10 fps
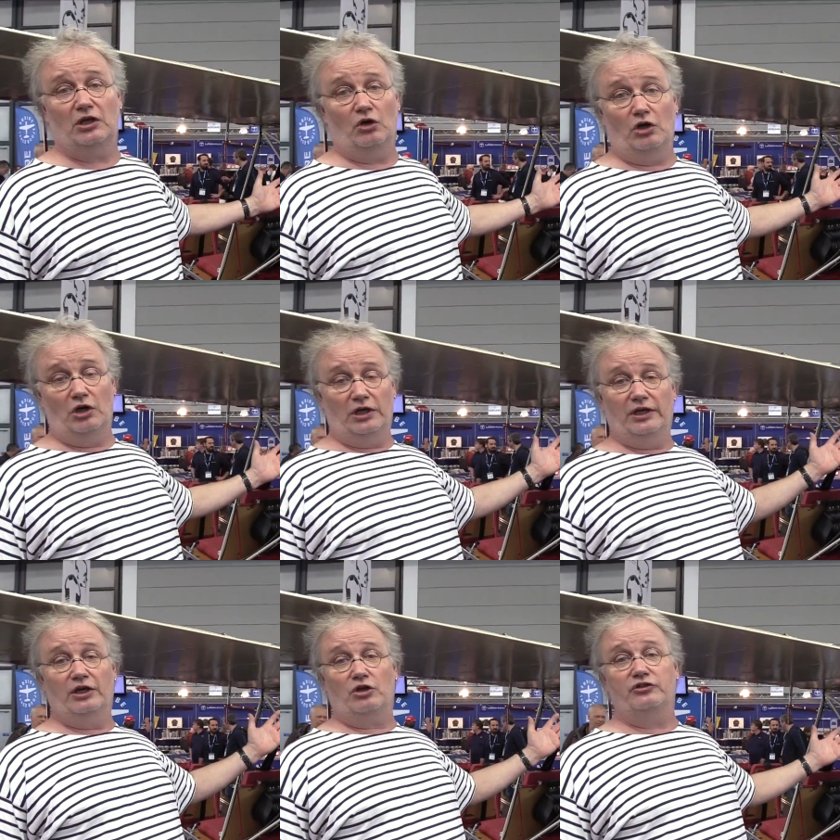or
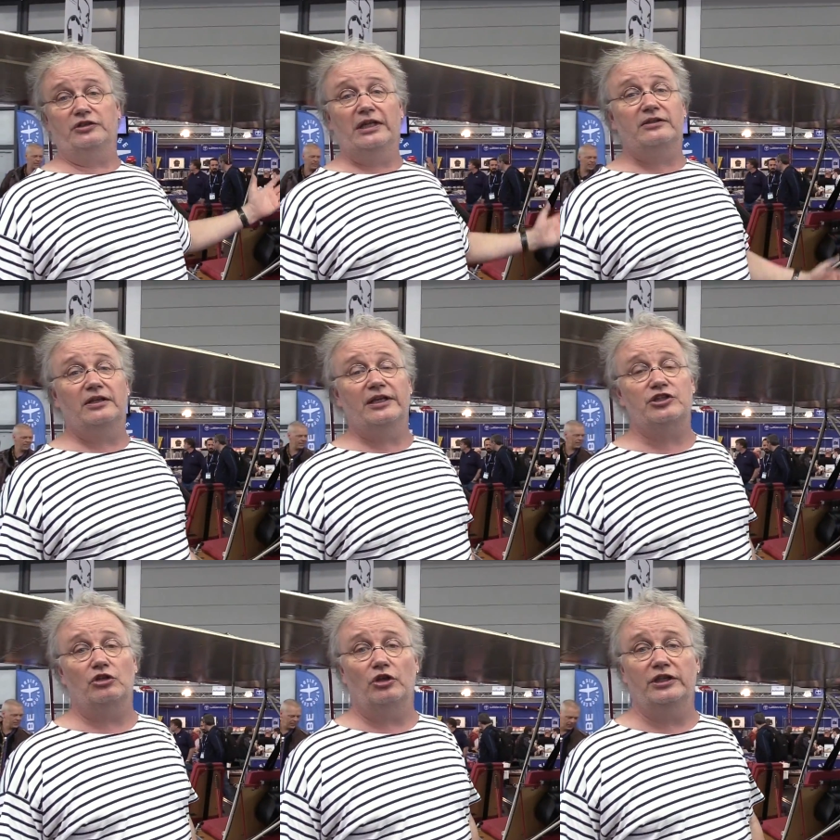a Continental
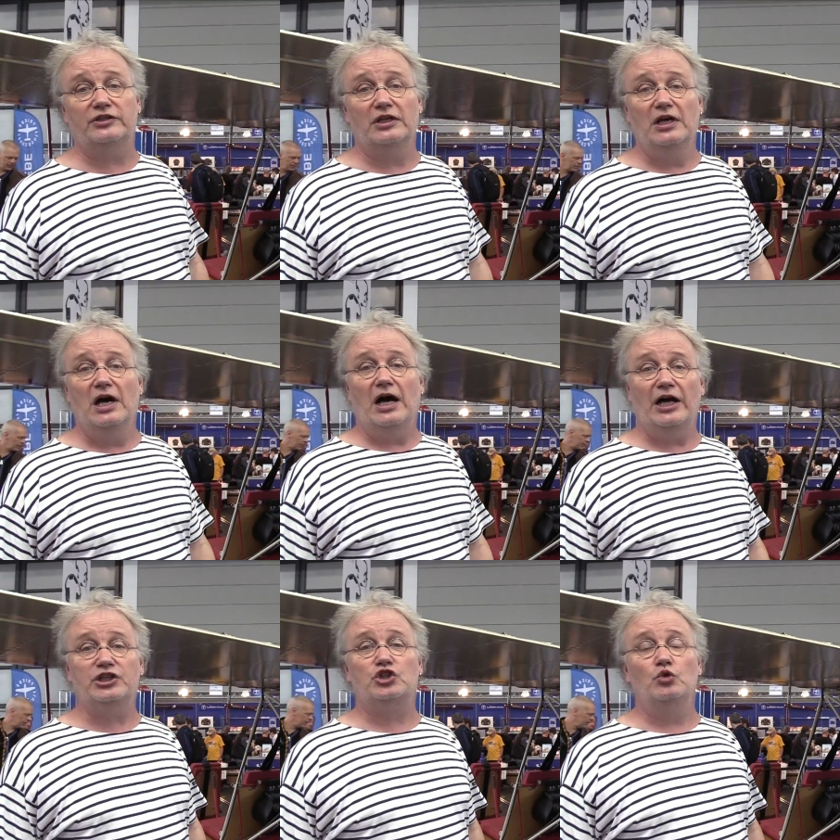engine on it.
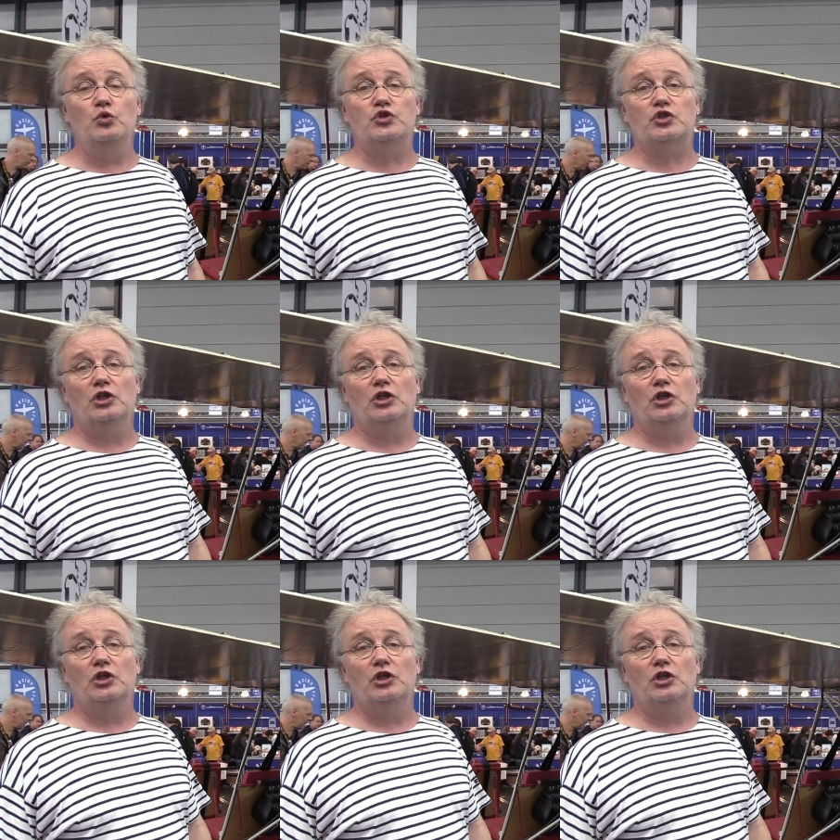I choose